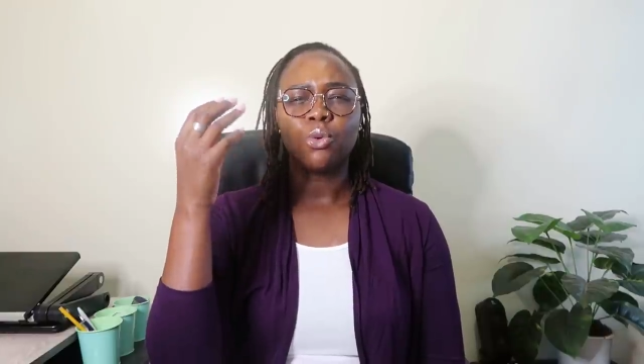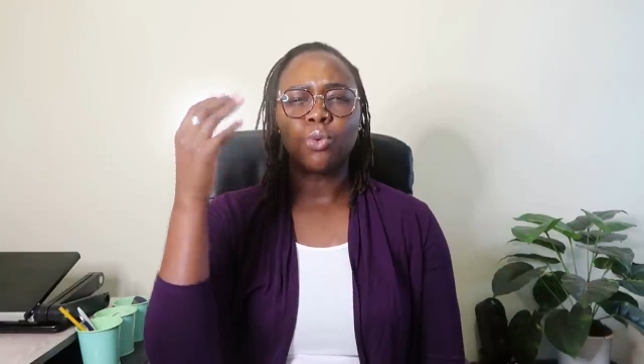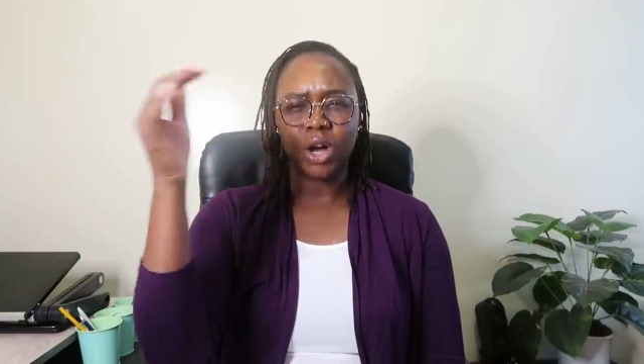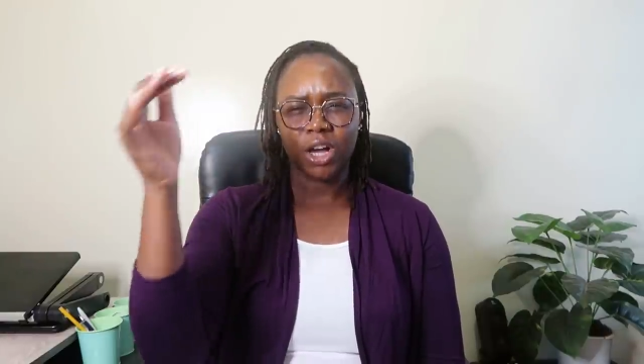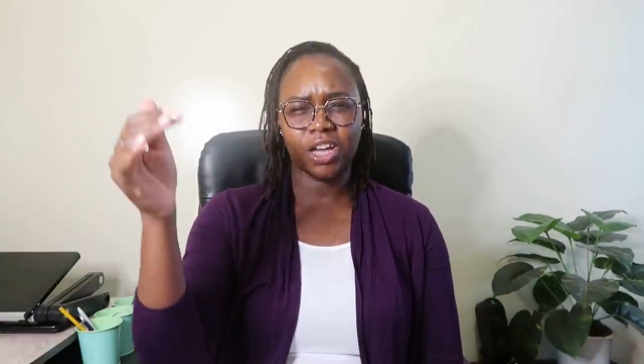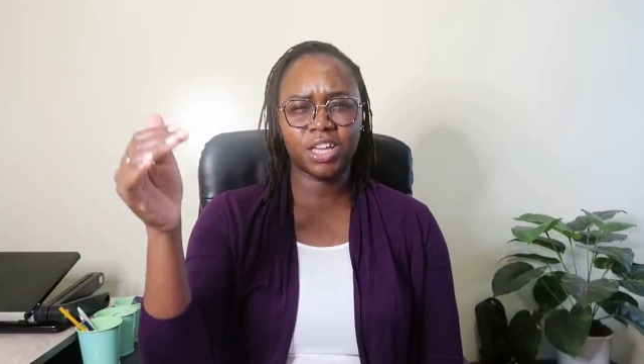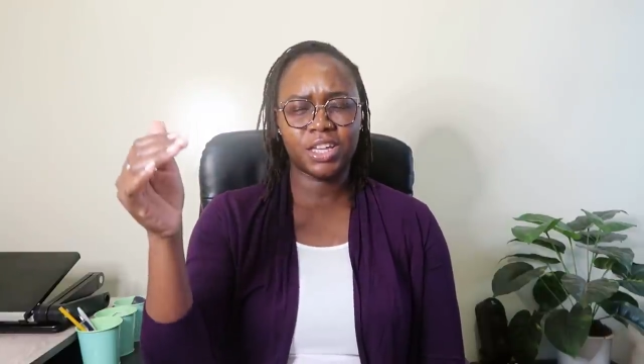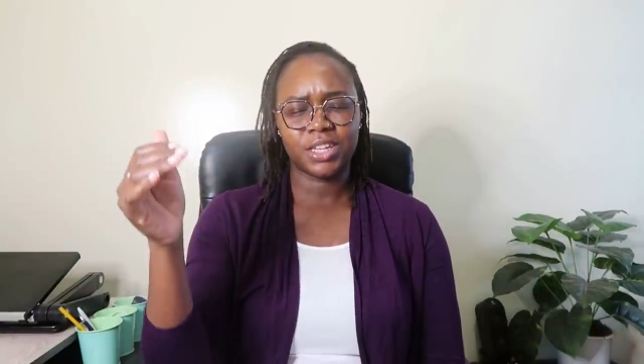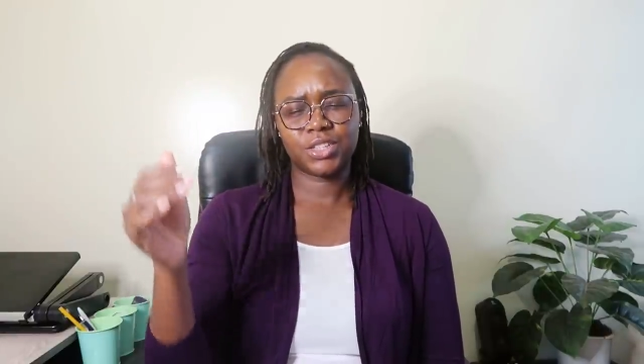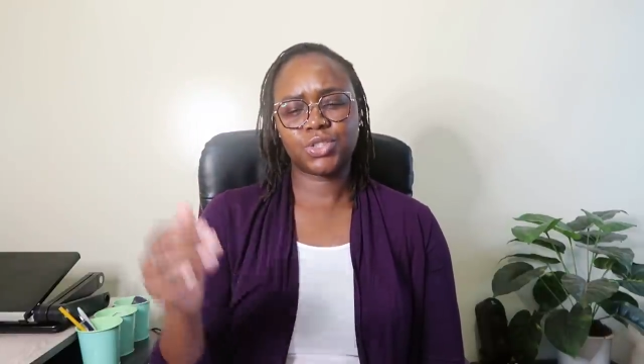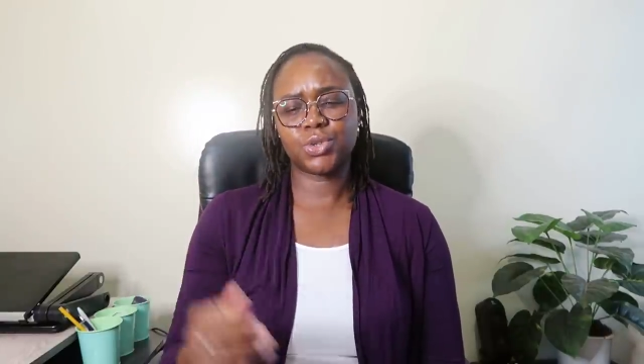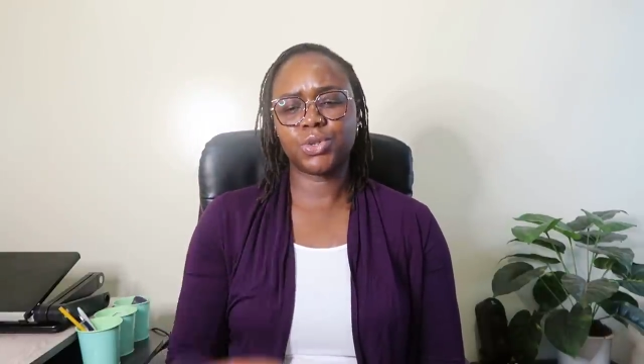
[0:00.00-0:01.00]
work
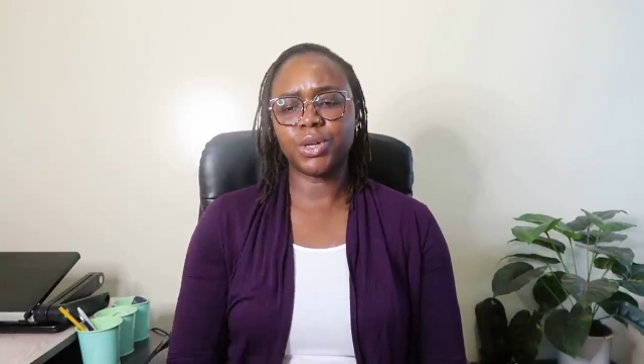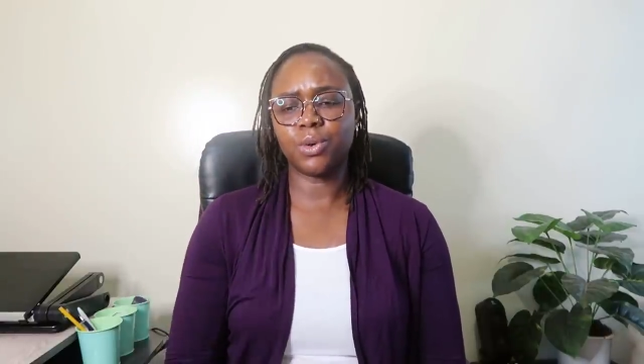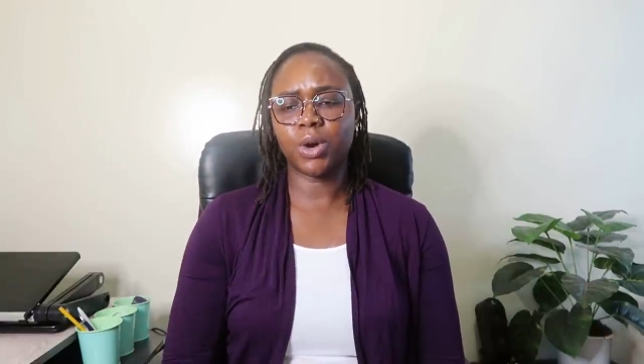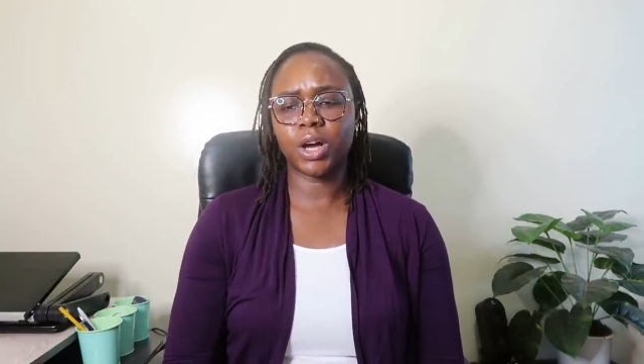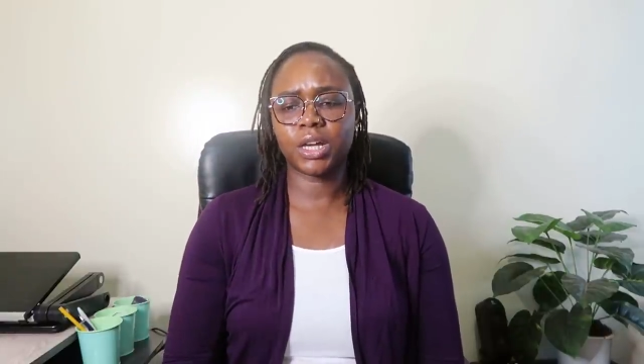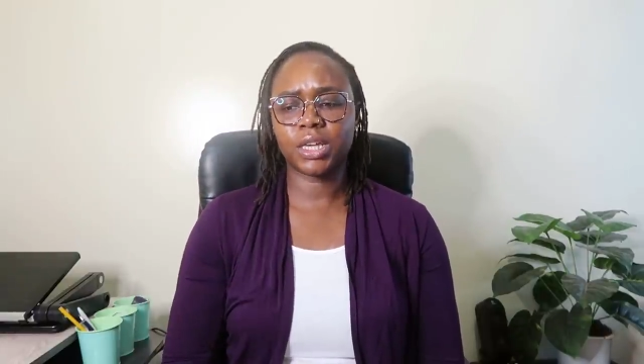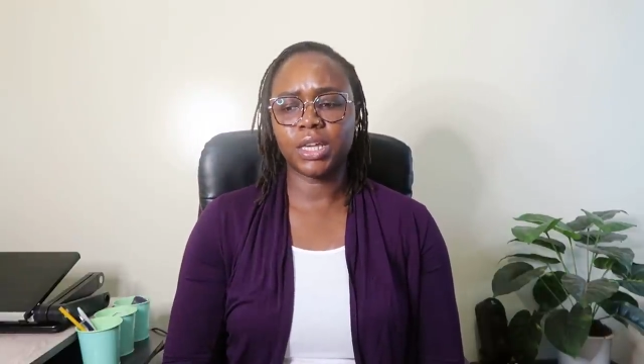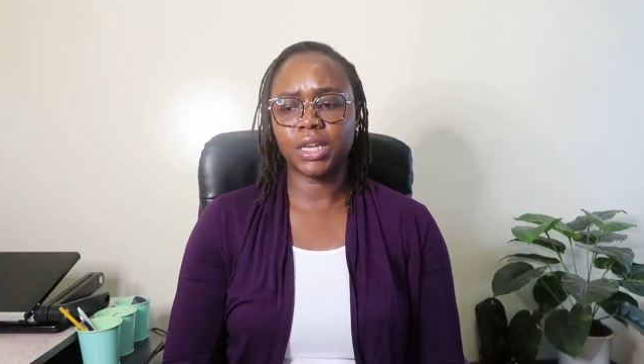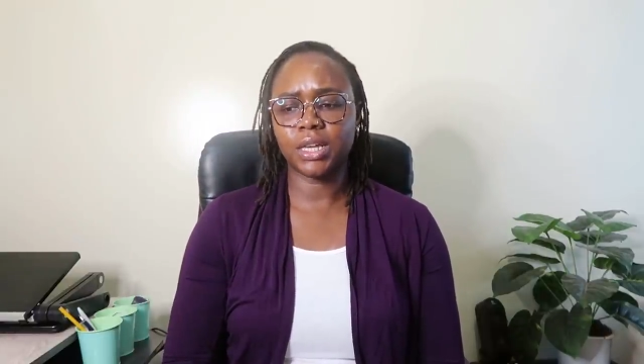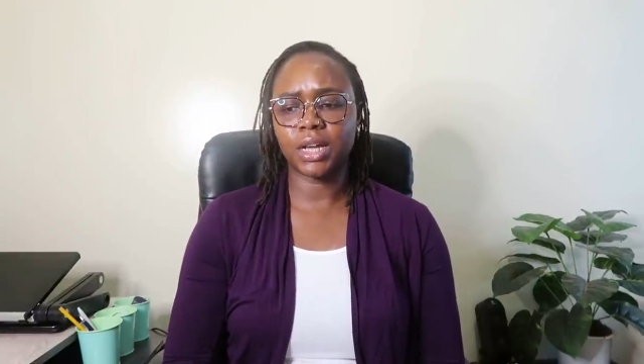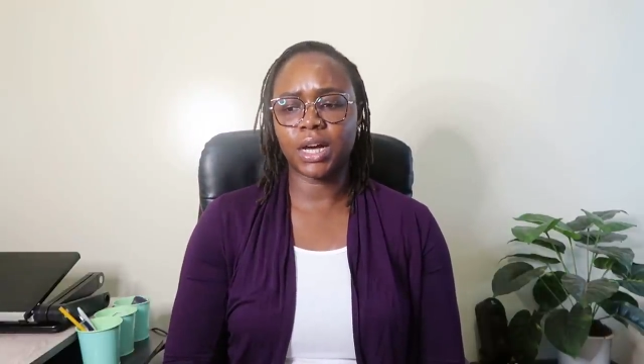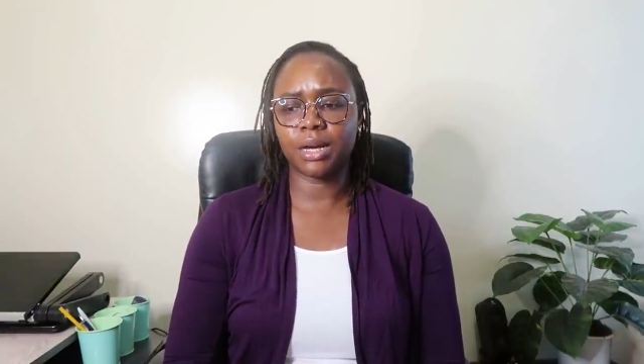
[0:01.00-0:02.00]
so the work
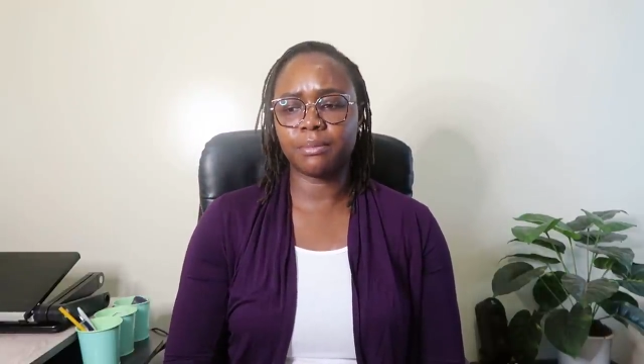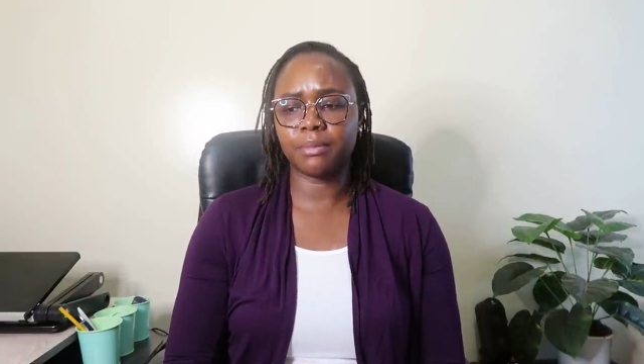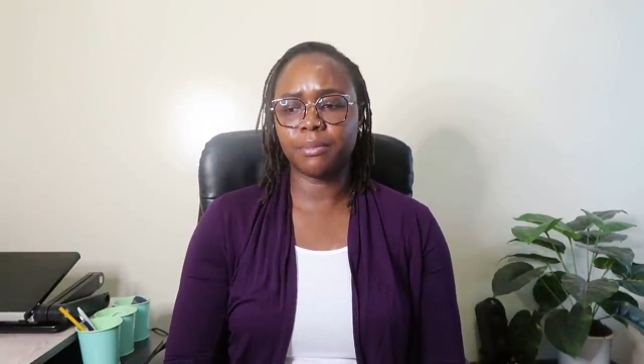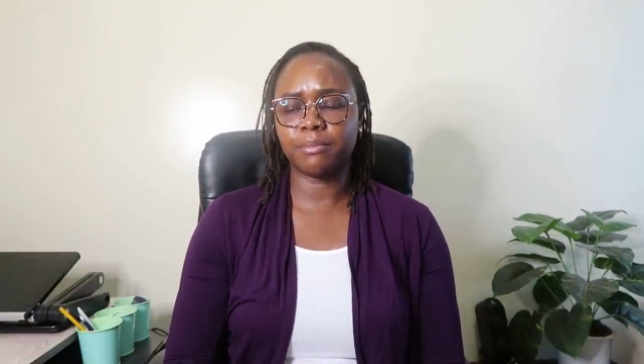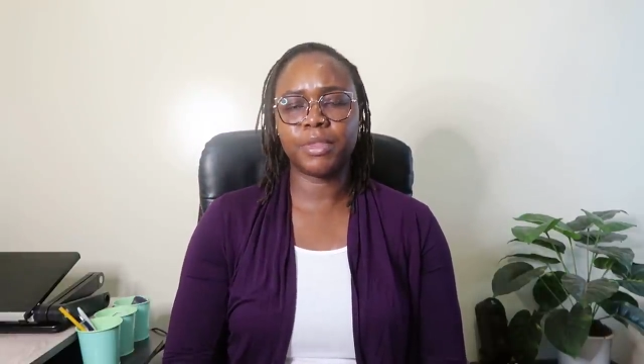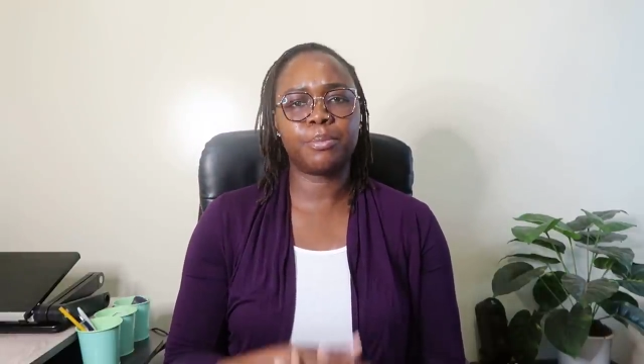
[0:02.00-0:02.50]
um,